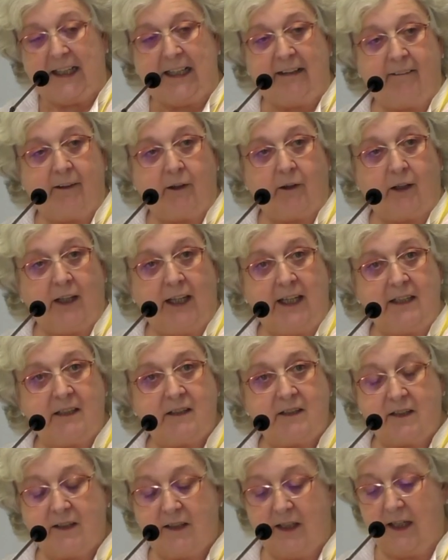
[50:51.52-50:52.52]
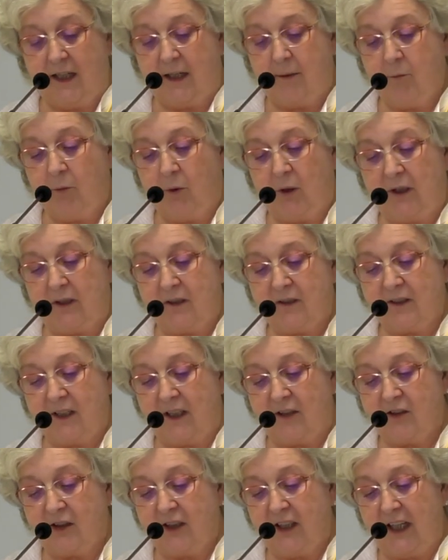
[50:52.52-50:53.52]
And their latest theme was
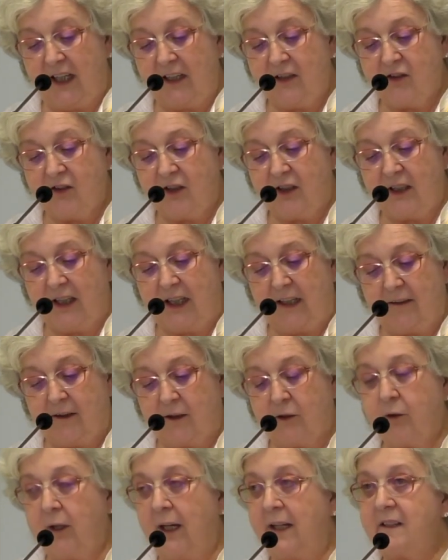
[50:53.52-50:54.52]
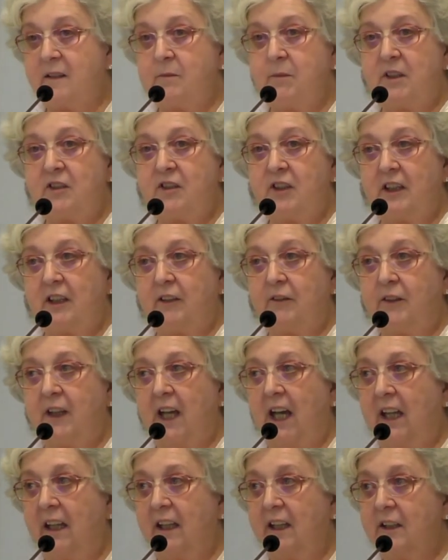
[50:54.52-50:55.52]
education and the transmission of
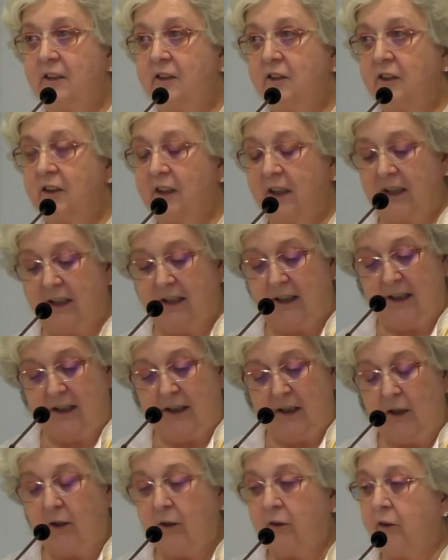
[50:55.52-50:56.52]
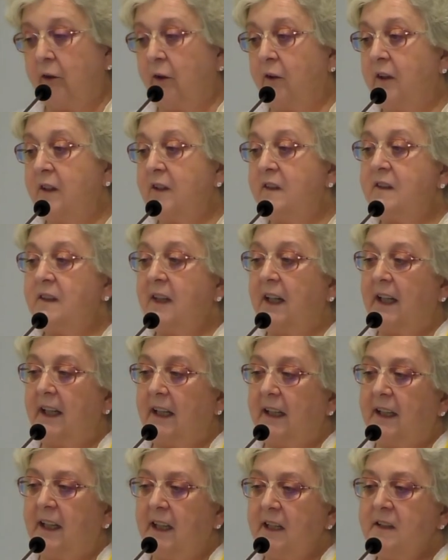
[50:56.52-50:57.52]
knowledge. So this
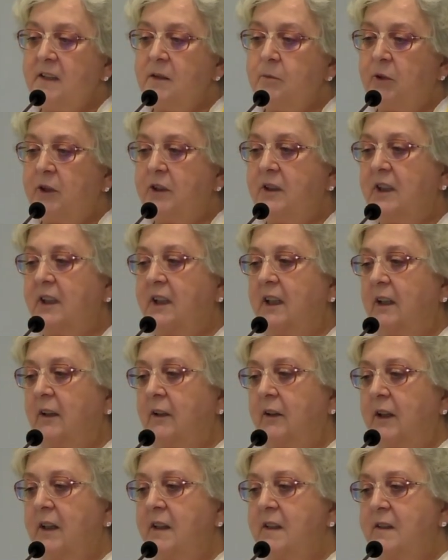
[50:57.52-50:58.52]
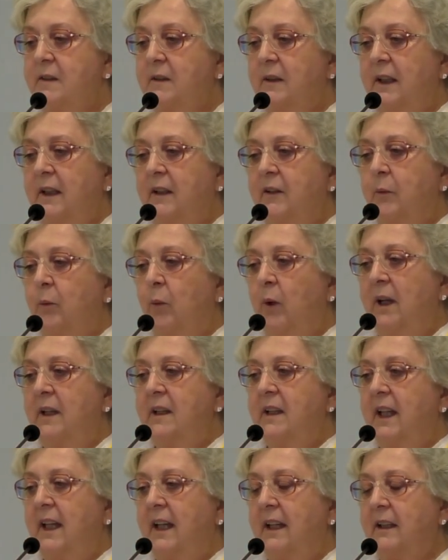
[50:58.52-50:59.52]
in particular is
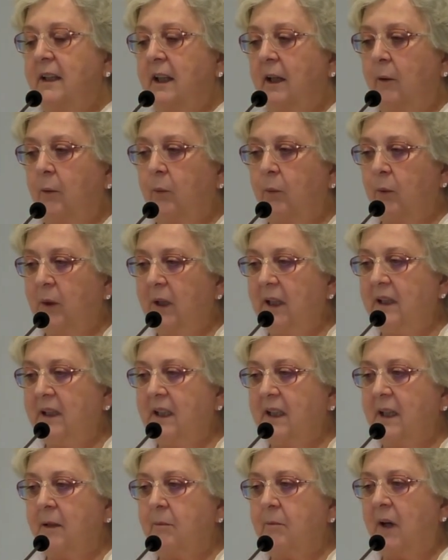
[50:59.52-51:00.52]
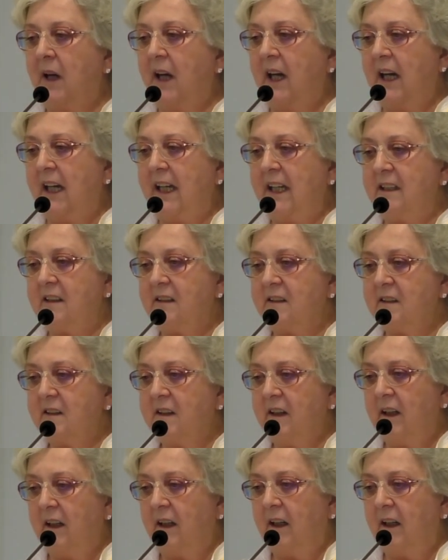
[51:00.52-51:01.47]
one that really combines